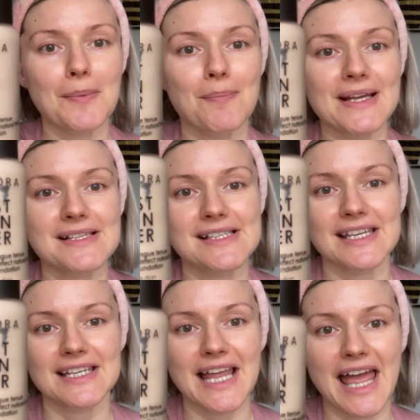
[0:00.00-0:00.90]
Best
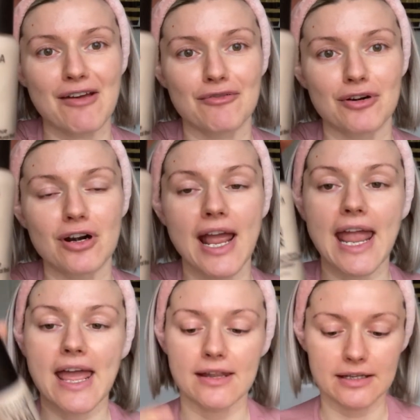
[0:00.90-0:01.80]
Skin Ever,
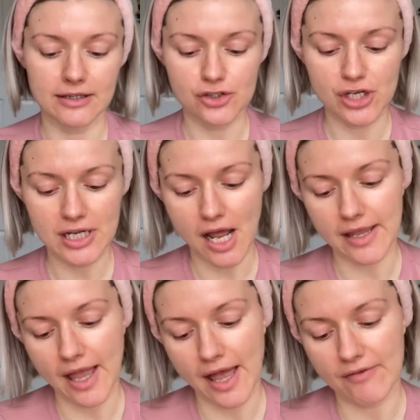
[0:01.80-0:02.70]
and the shade I
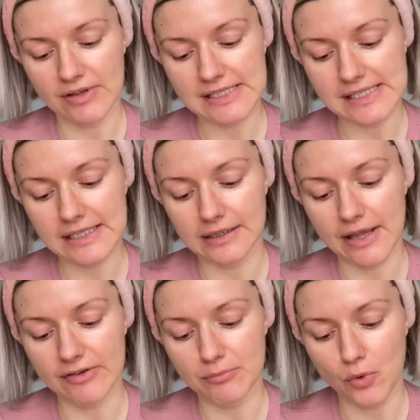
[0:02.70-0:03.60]
have is
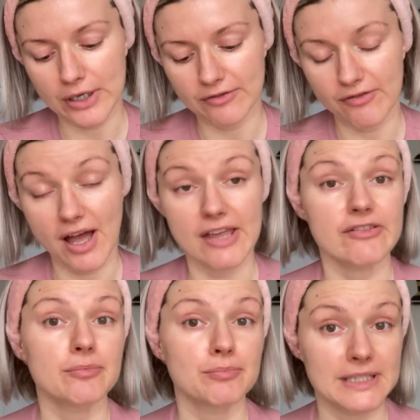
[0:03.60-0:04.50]

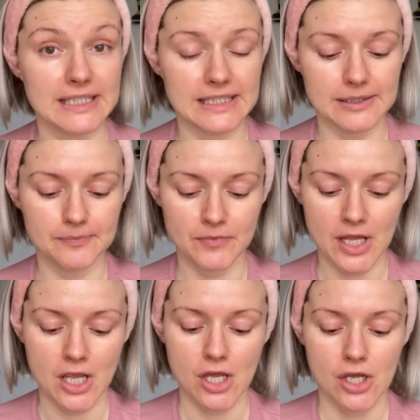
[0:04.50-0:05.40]
11.5P.
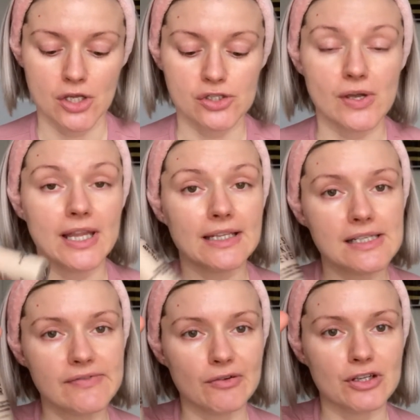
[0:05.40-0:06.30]
So I like
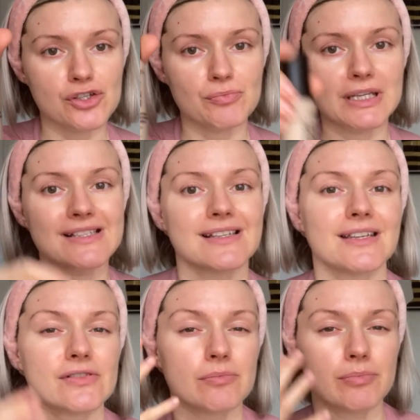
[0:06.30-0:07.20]
this foundation because it
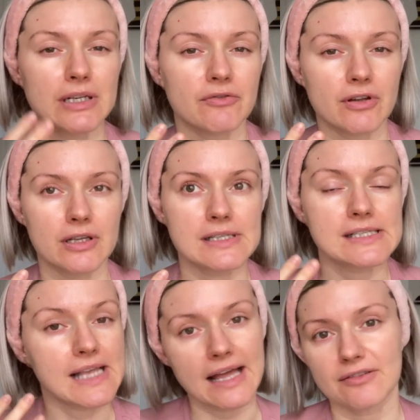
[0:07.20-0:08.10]
gives a bit of a
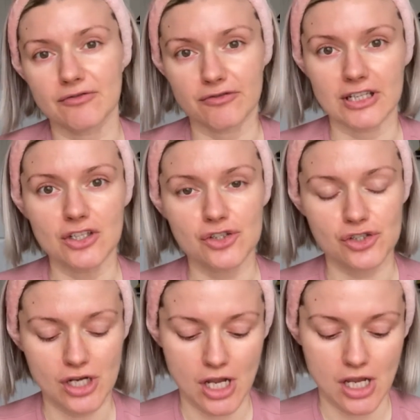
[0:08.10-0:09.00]
satin finish.